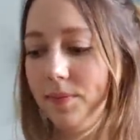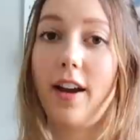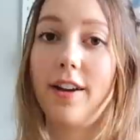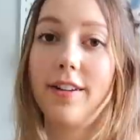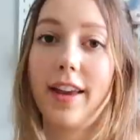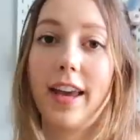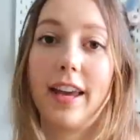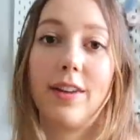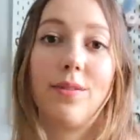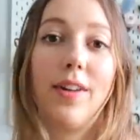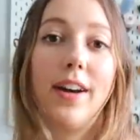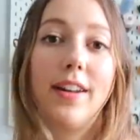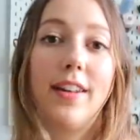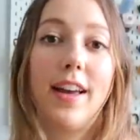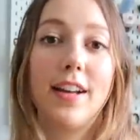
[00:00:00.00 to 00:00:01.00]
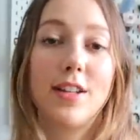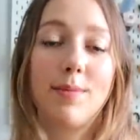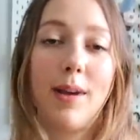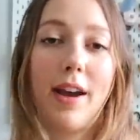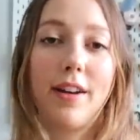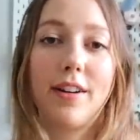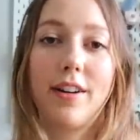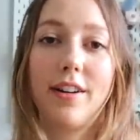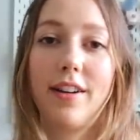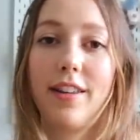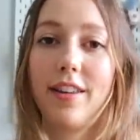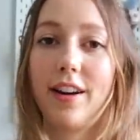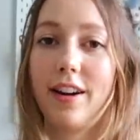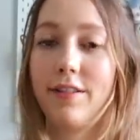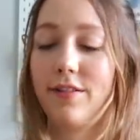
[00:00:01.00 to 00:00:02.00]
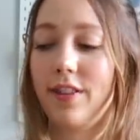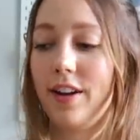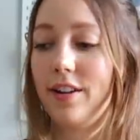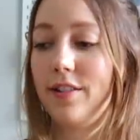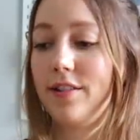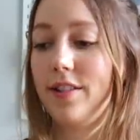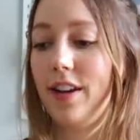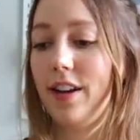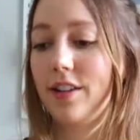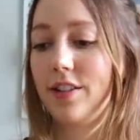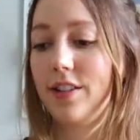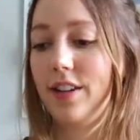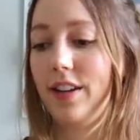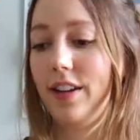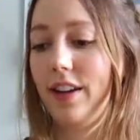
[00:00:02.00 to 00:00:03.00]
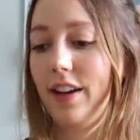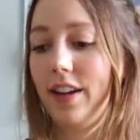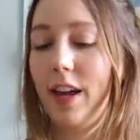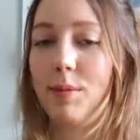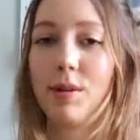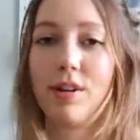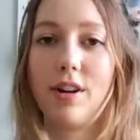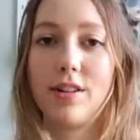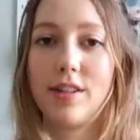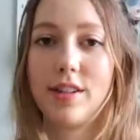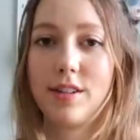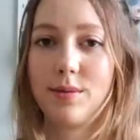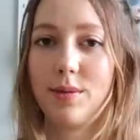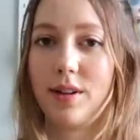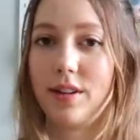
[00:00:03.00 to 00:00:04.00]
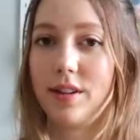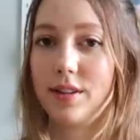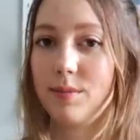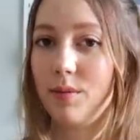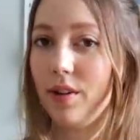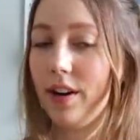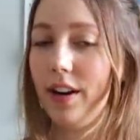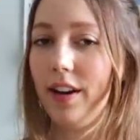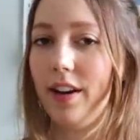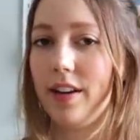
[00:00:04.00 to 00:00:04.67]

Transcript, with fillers: Okay, one last pattern that I found, actually I came across this one this morning.